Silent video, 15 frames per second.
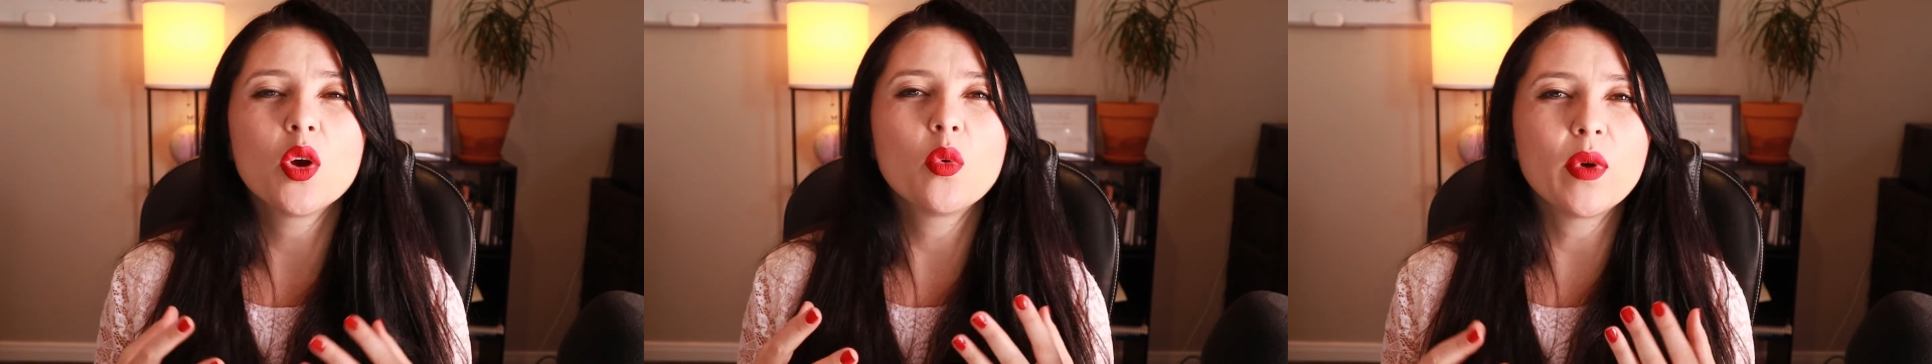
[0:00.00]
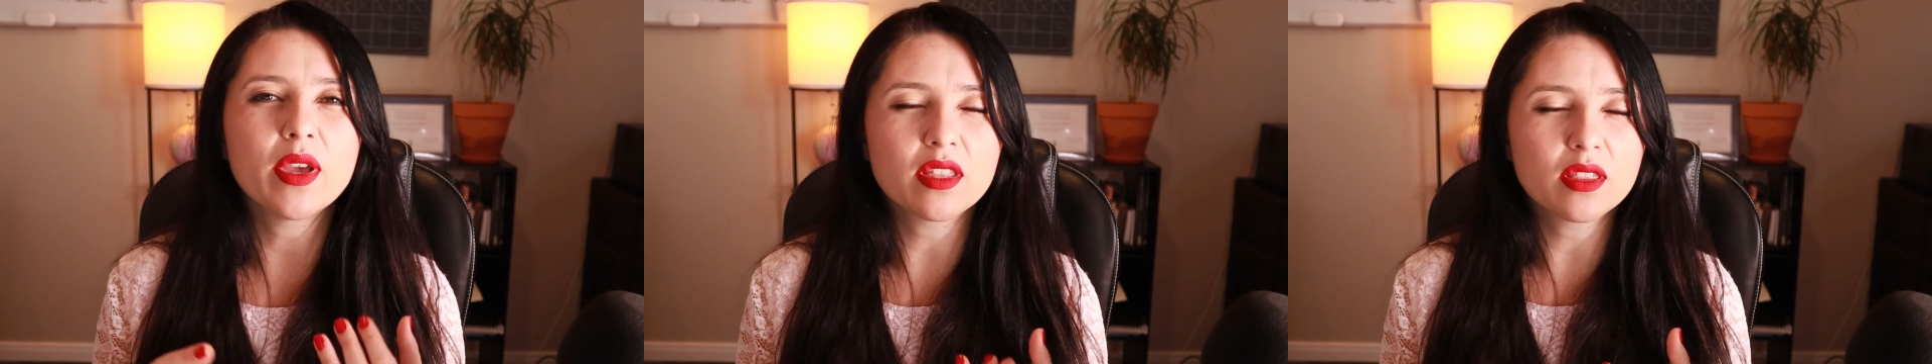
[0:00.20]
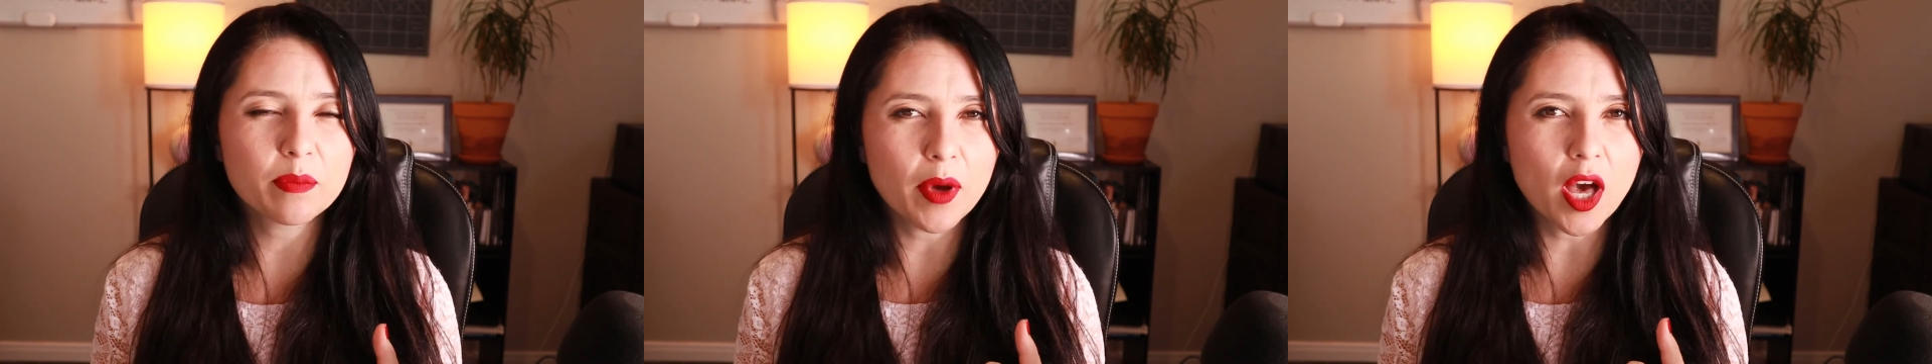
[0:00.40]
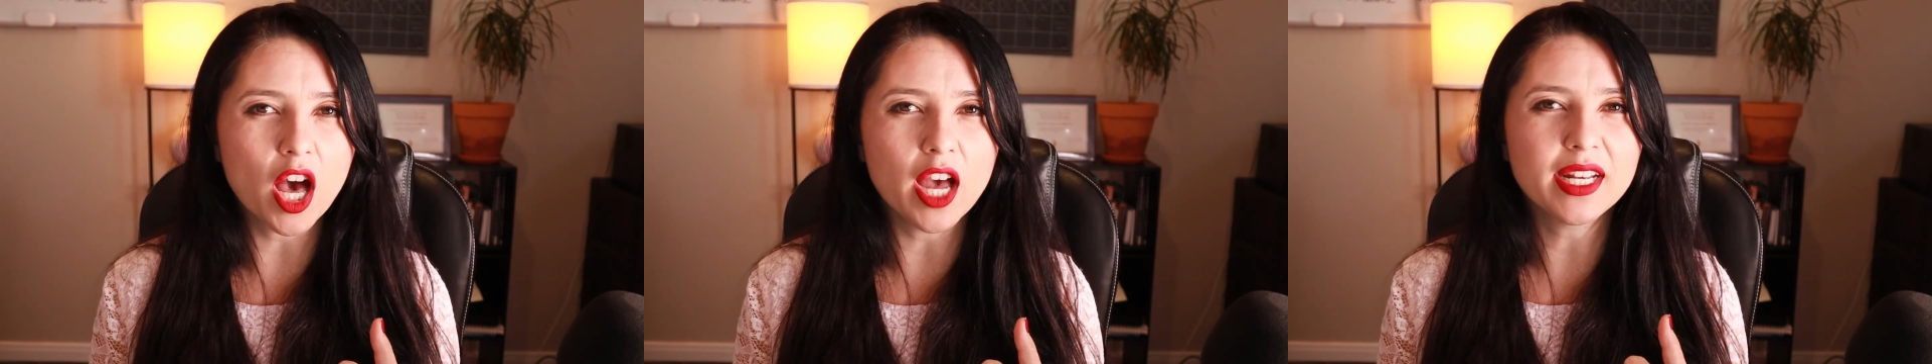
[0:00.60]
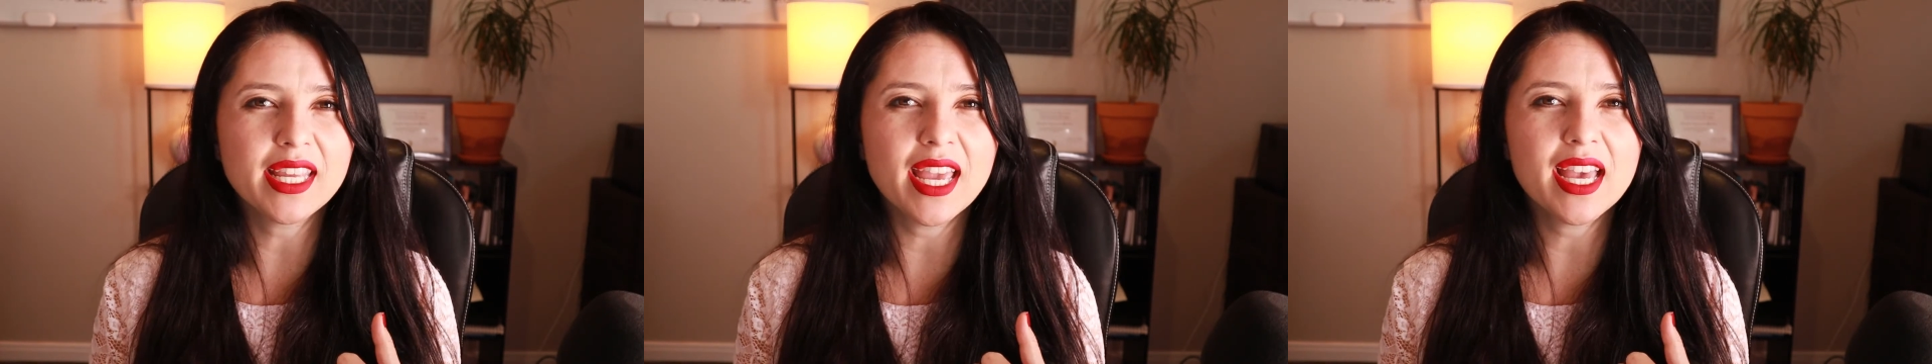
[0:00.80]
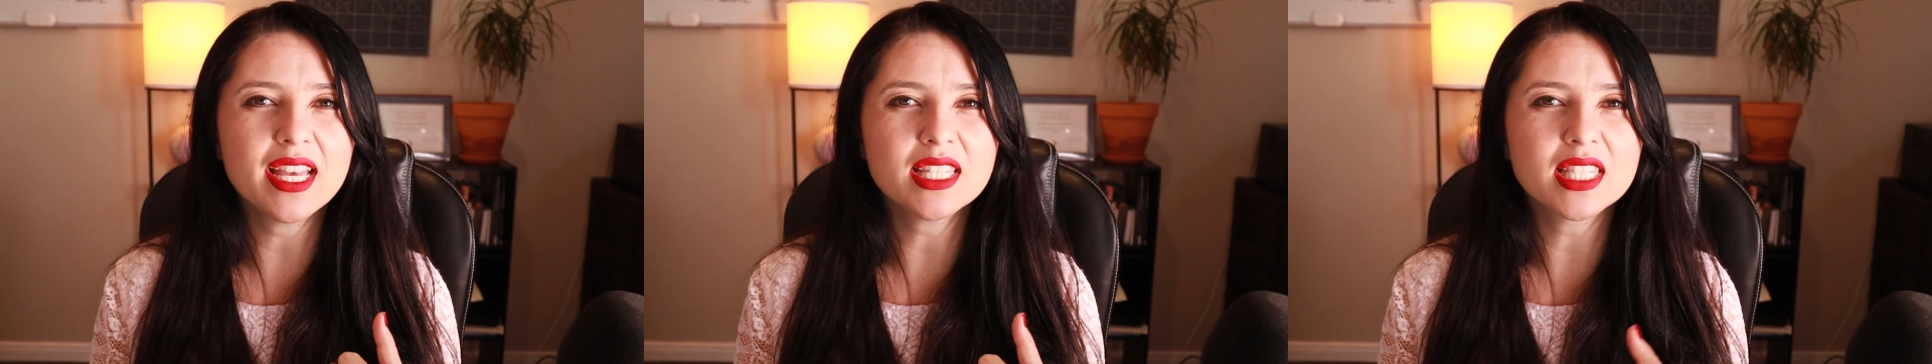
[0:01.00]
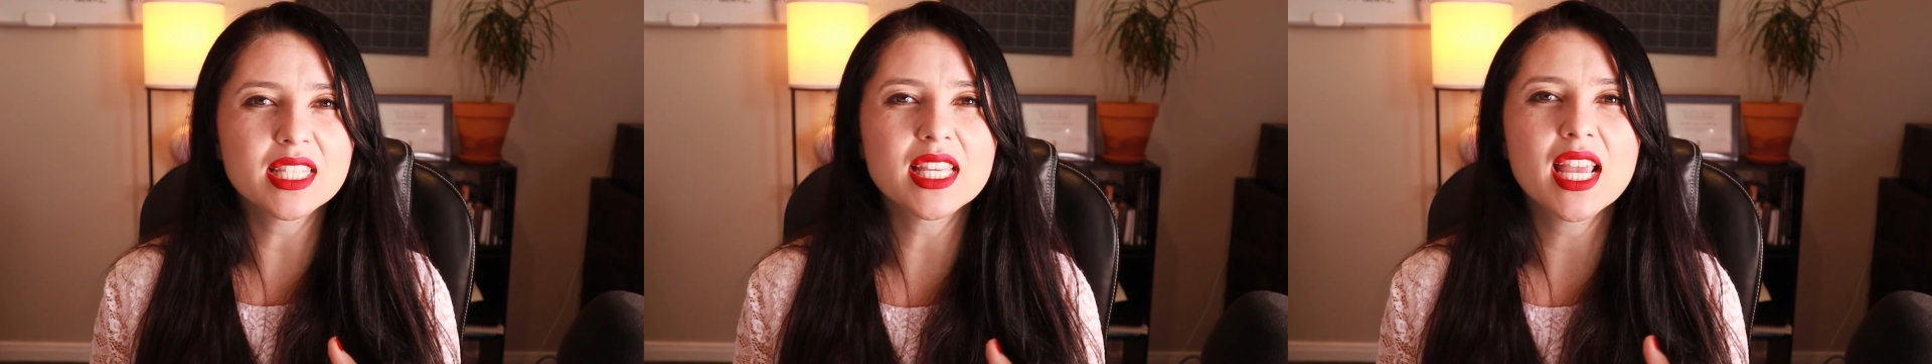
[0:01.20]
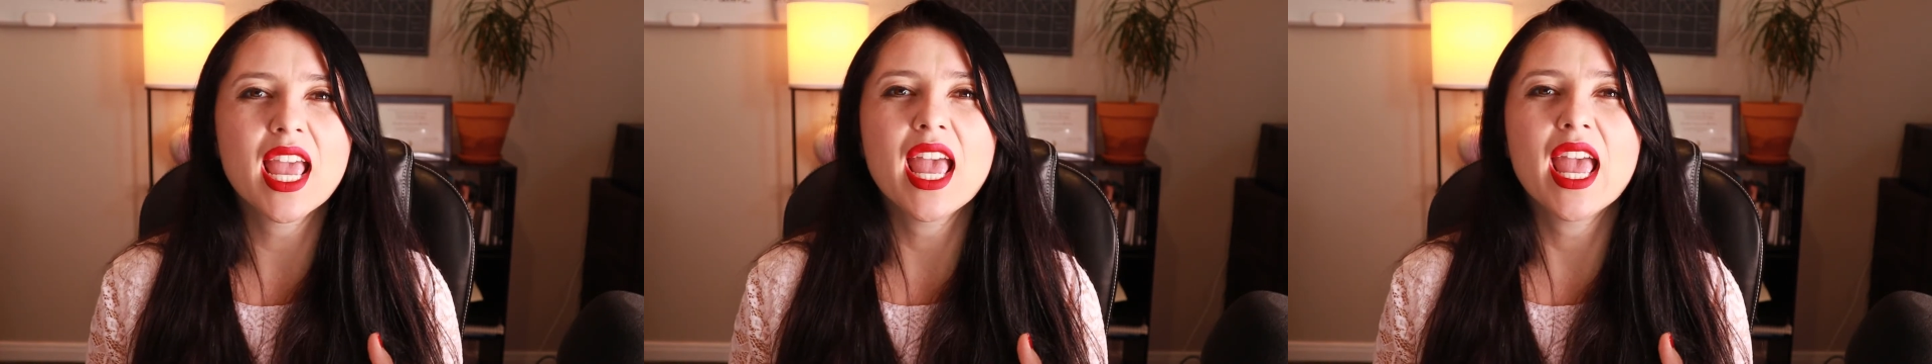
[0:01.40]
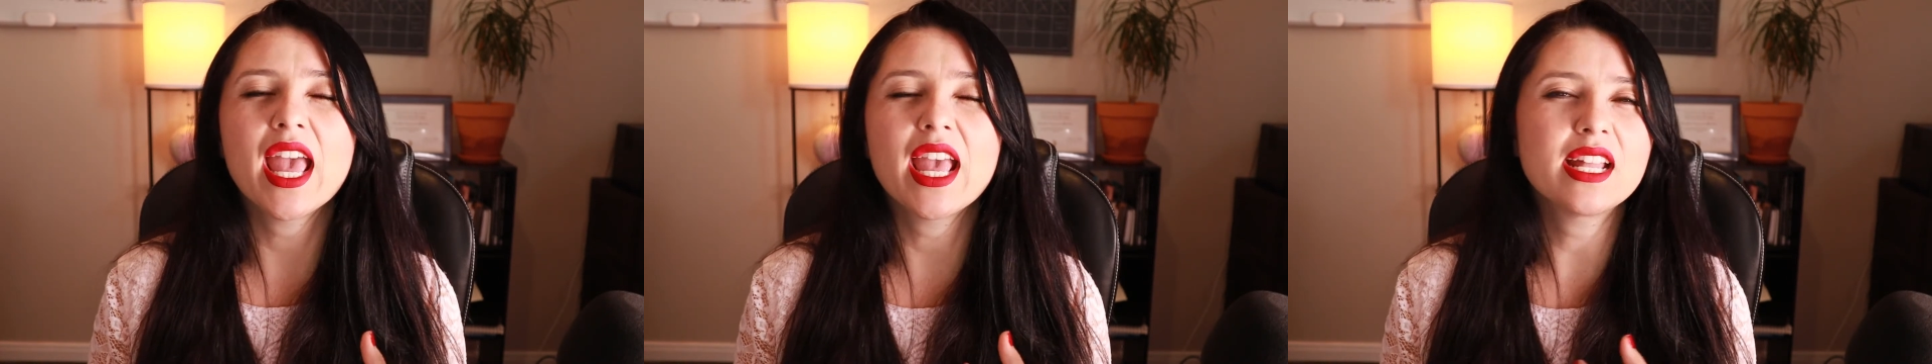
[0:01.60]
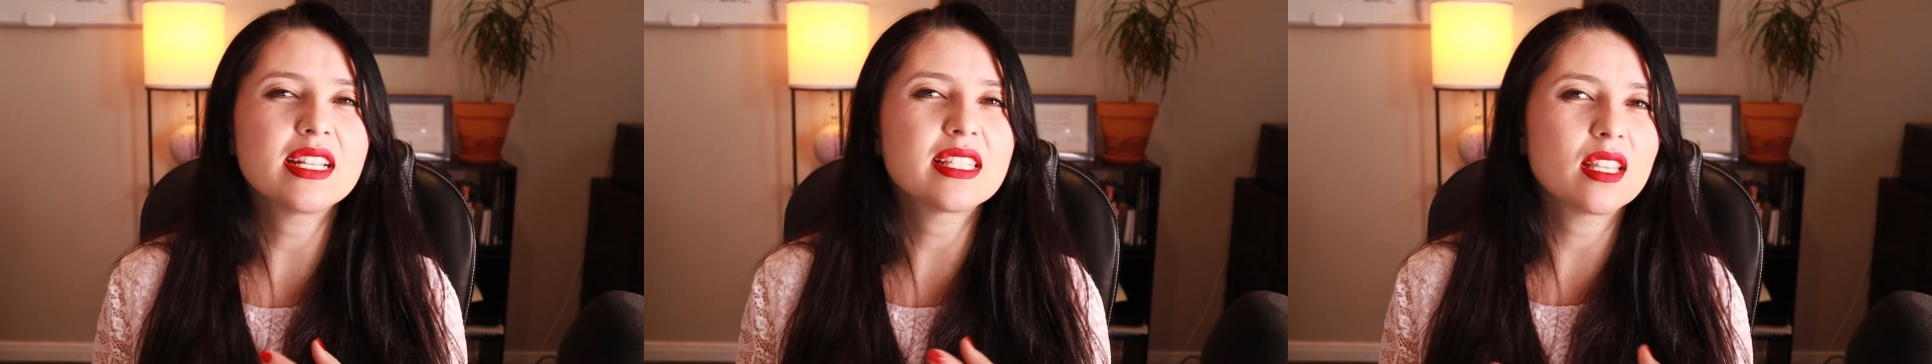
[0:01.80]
with podcasts and